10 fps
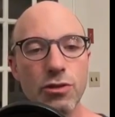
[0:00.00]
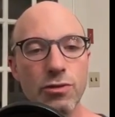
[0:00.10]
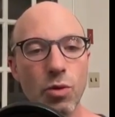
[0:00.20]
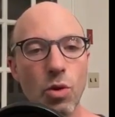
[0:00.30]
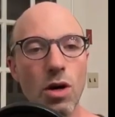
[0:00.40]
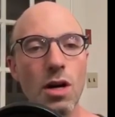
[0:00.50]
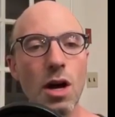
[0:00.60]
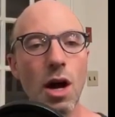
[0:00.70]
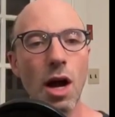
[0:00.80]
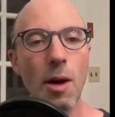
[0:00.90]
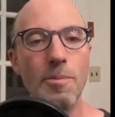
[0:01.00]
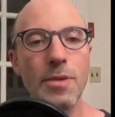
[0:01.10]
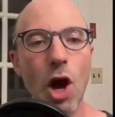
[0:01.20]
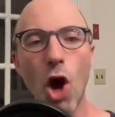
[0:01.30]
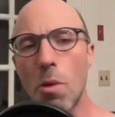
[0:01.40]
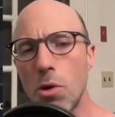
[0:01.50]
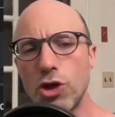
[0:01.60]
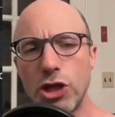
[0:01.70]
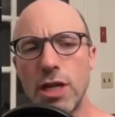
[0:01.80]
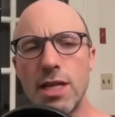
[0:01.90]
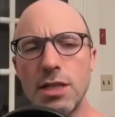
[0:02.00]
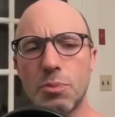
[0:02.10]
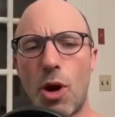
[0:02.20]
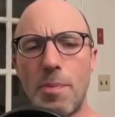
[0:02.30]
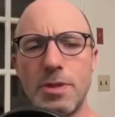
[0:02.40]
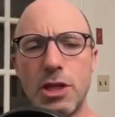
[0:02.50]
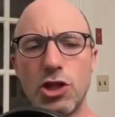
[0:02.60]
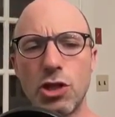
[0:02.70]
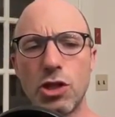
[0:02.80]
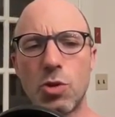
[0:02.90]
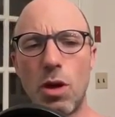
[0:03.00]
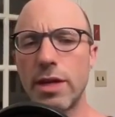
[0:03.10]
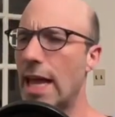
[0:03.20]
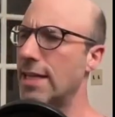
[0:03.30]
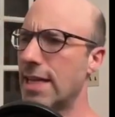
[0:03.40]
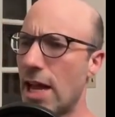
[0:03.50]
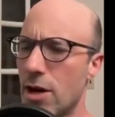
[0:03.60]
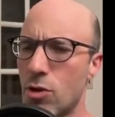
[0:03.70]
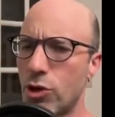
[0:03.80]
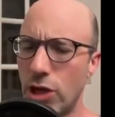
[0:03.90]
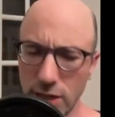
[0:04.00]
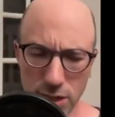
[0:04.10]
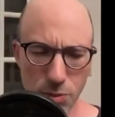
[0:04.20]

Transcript: for um, homogeneous propositional equality and heterogeneous